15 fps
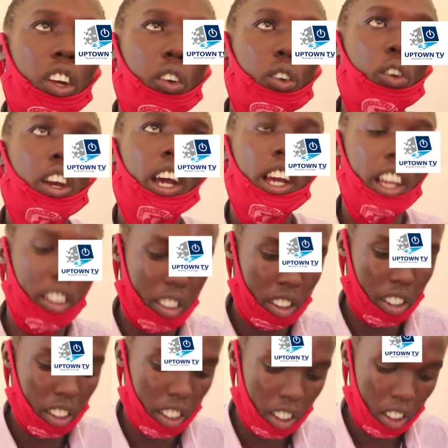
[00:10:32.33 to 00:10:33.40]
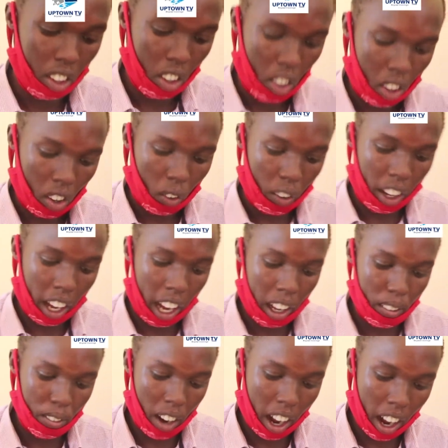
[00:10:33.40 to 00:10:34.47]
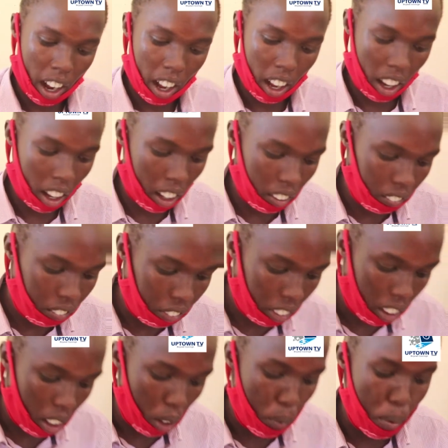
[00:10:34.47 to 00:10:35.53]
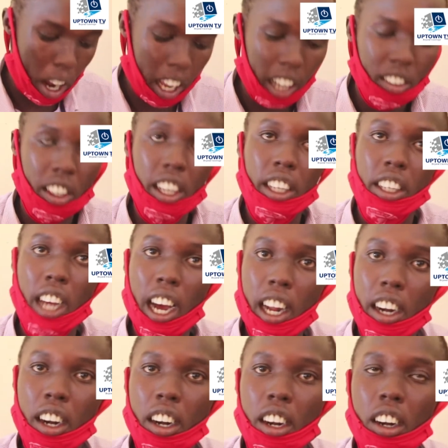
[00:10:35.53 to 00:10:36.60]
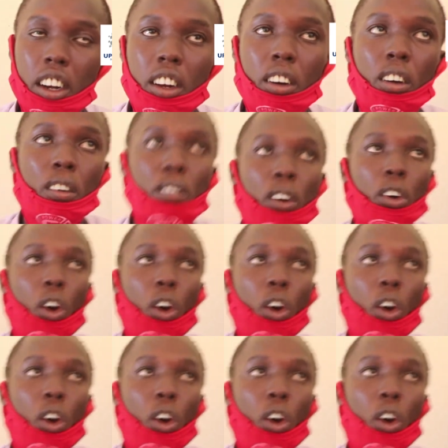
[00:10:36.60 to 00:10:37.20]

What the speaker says: Otuke East. We have a Pius HR for